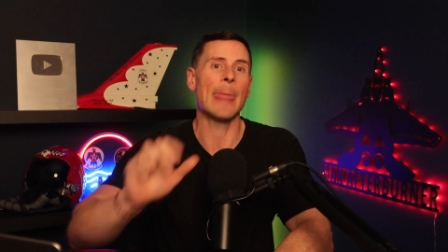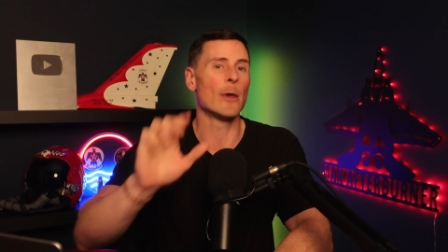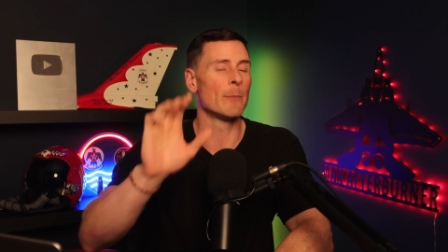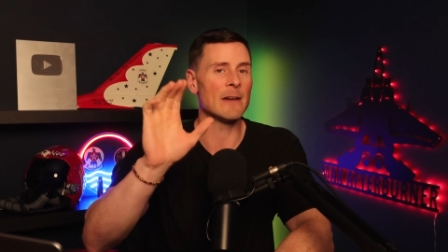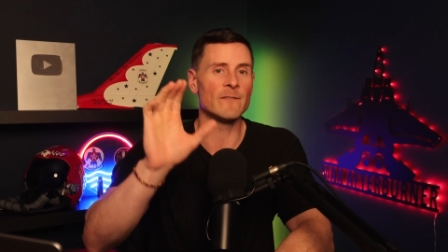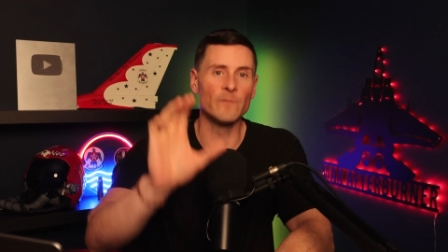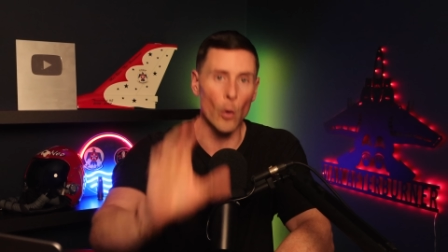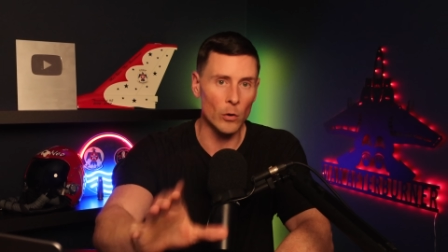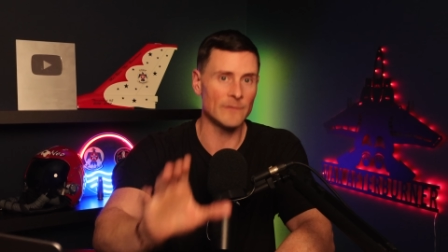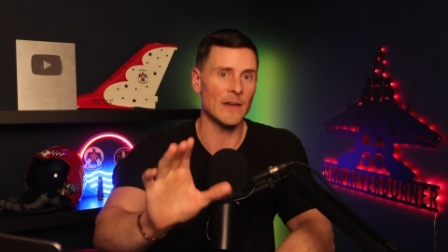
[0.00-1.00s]
and there'll be a
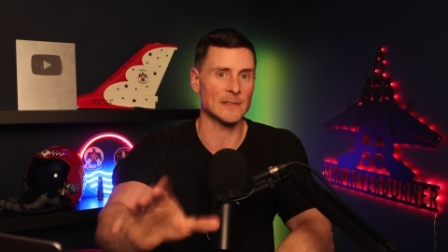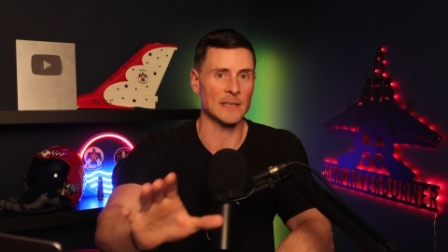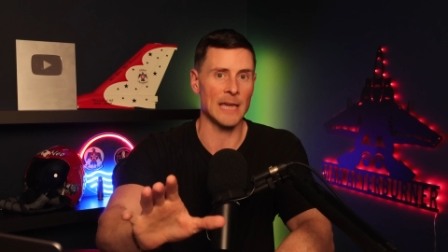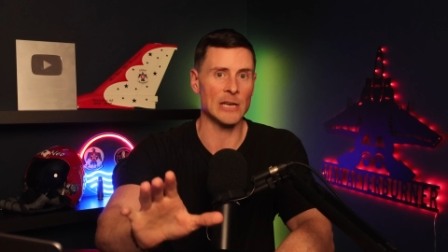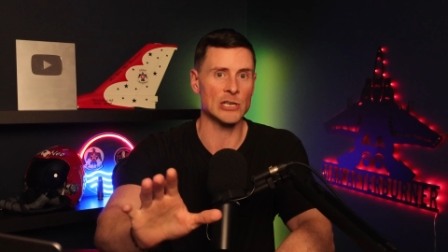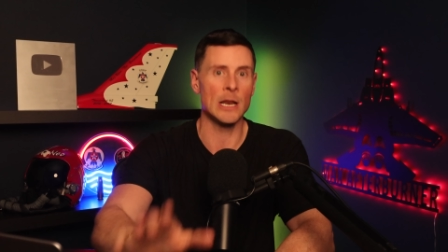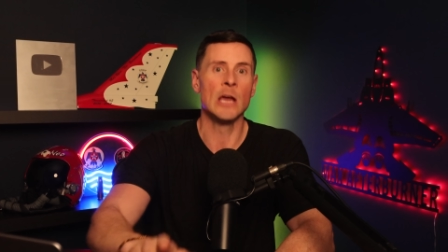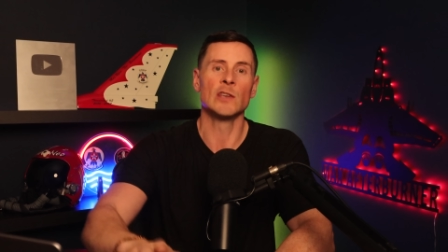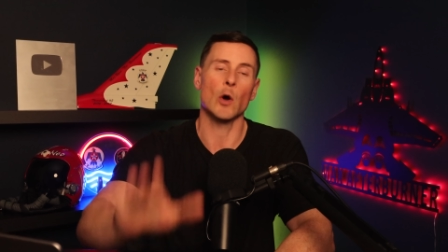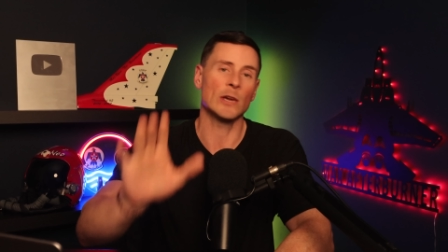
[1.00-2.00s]
full investigation.
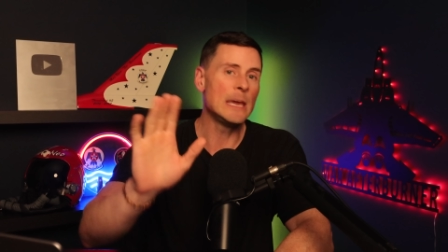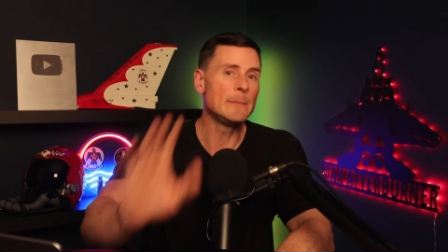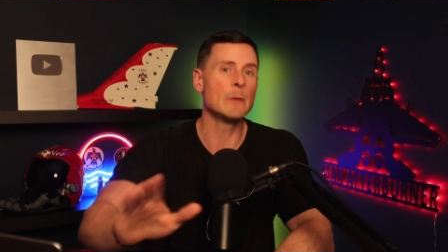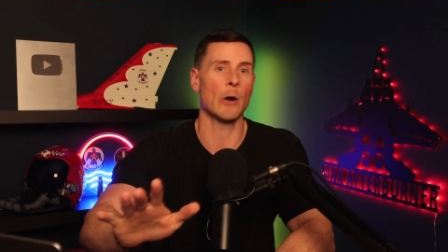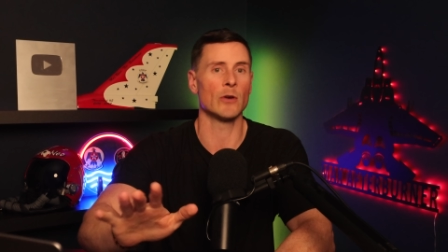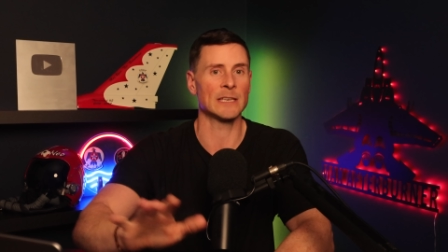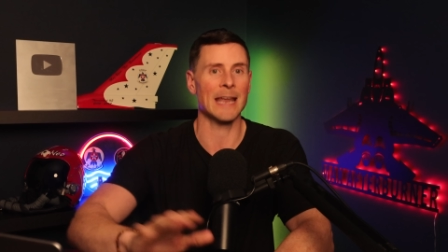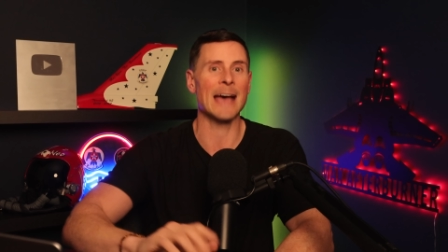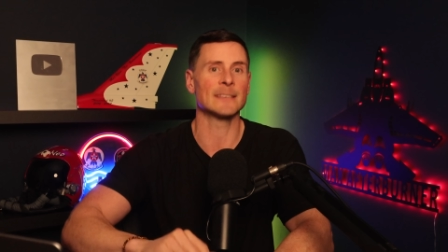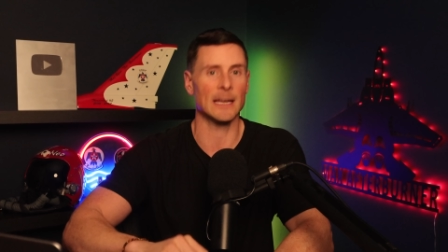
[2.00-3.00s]
So I'll keep you
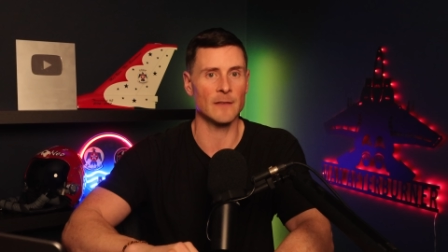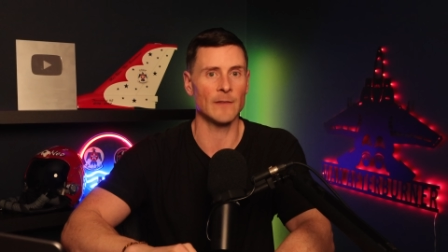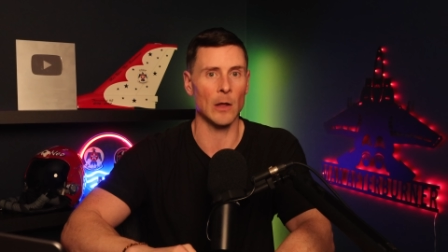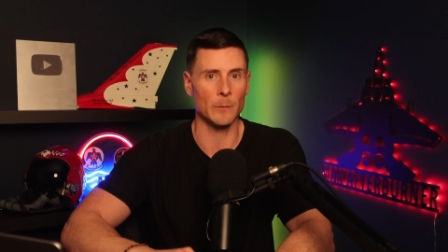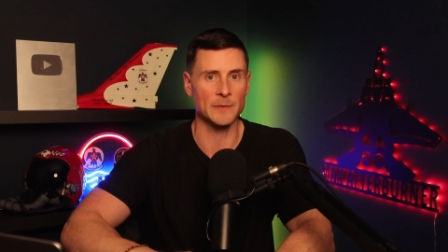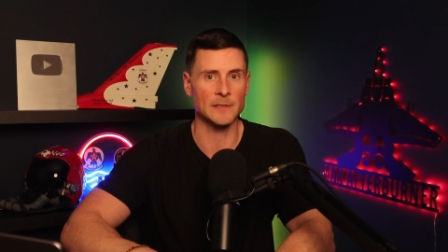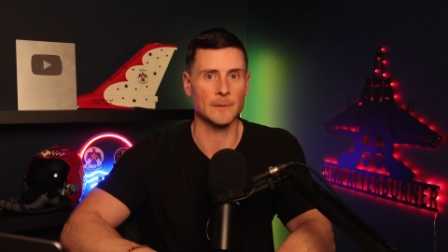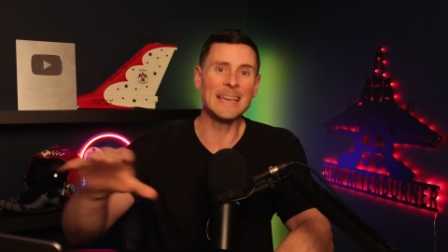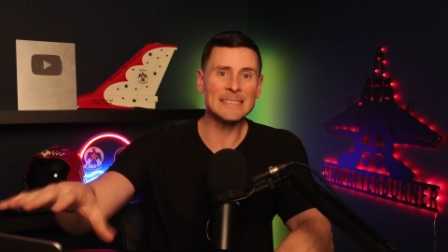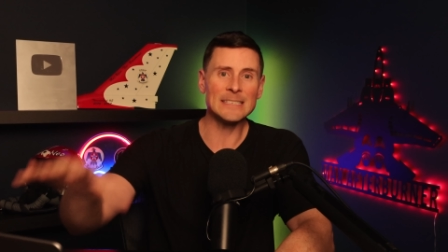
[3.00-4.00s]
posted as that develops.
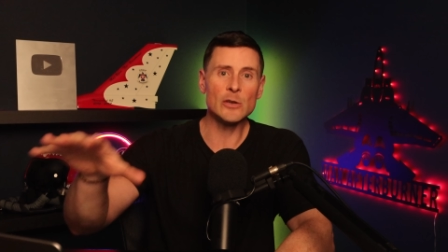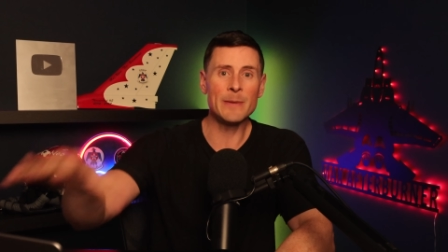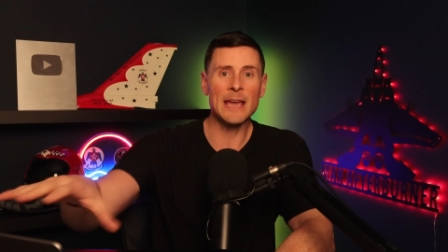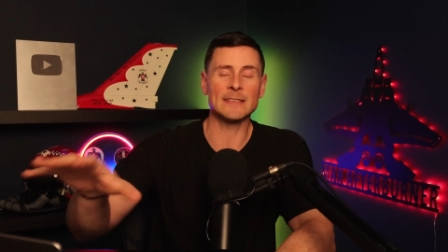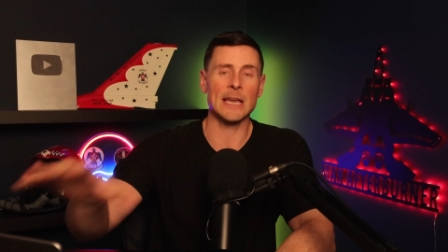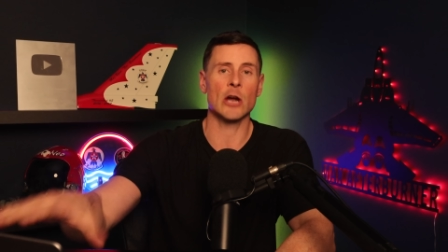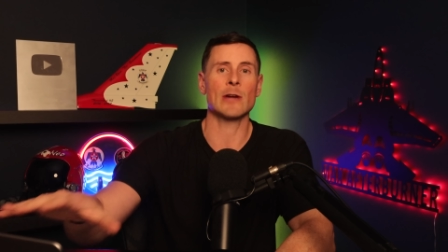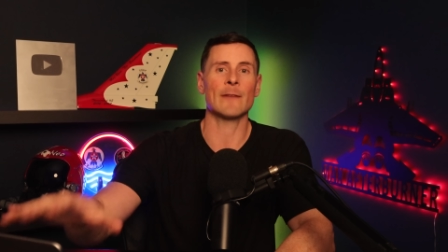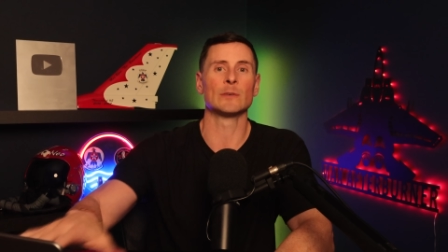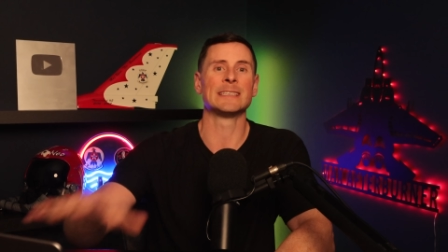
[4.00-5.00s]
This UPS
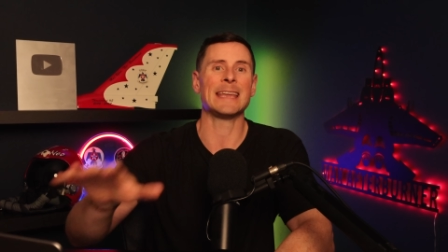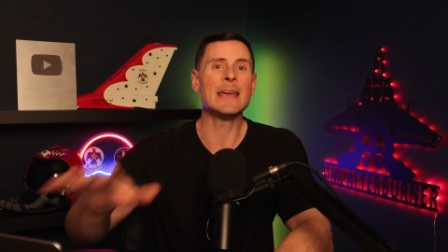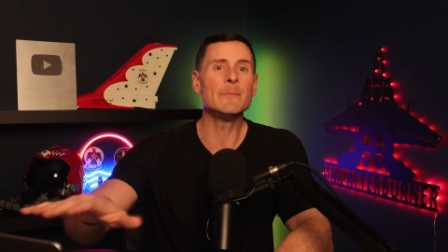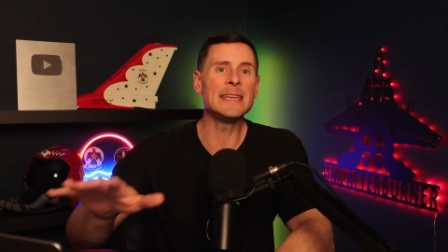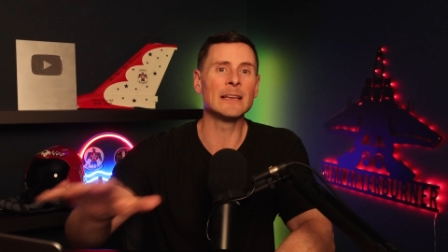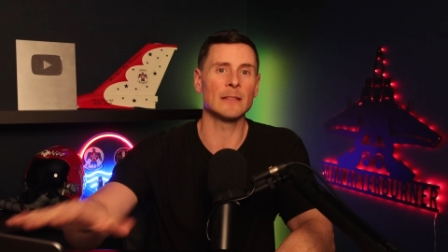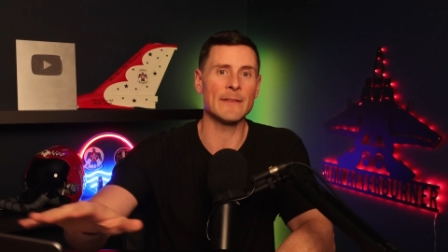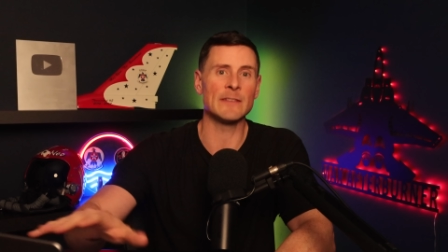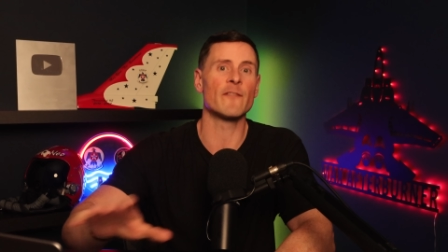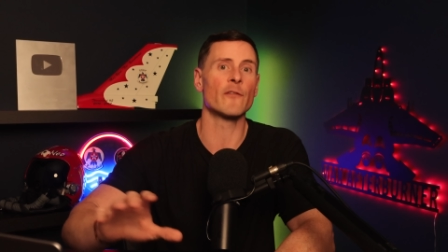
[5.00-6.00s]
aircraft was an MD
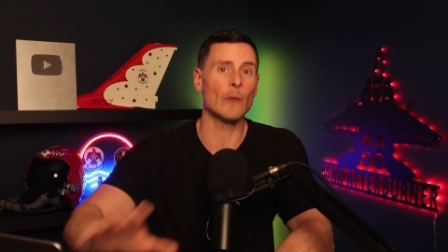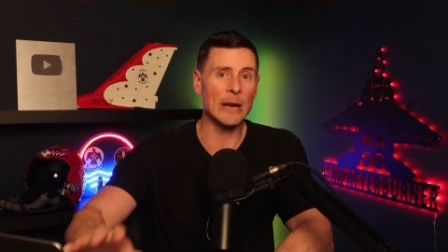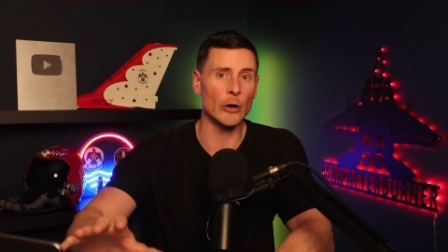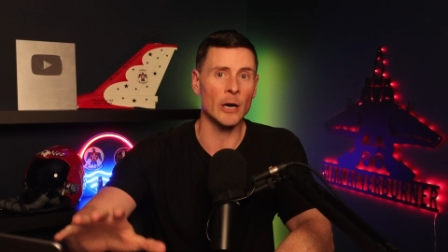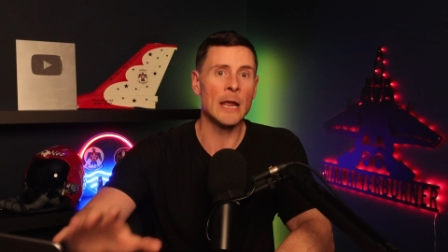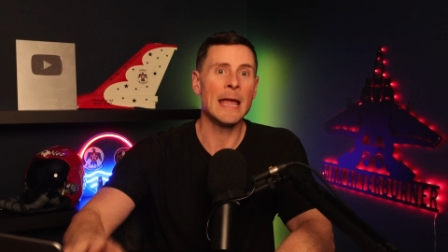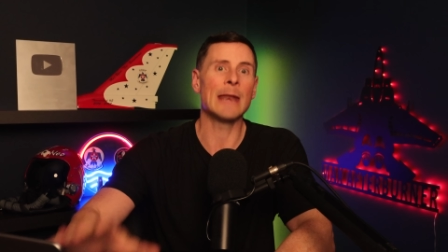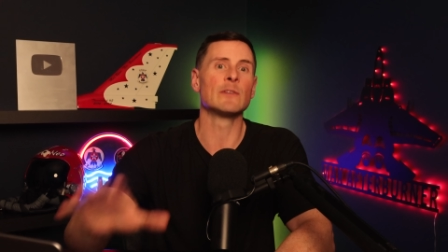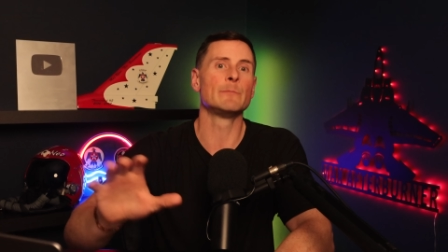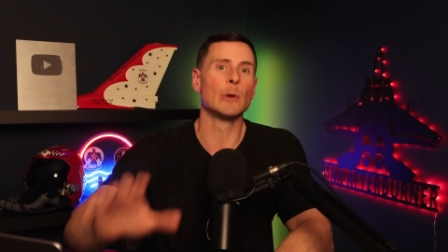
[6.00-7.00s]
11 freighter, and it was